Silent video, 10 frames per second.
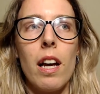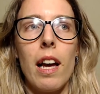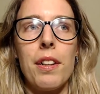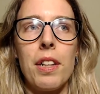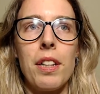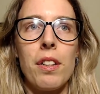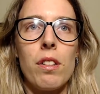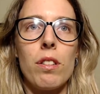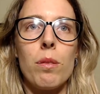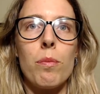And then
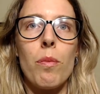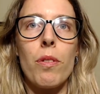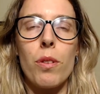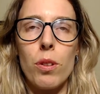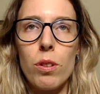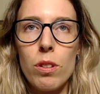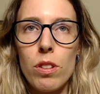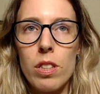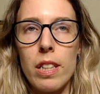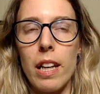the third
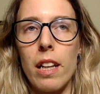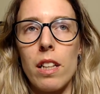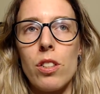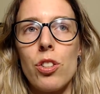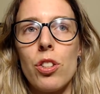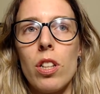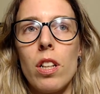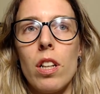stage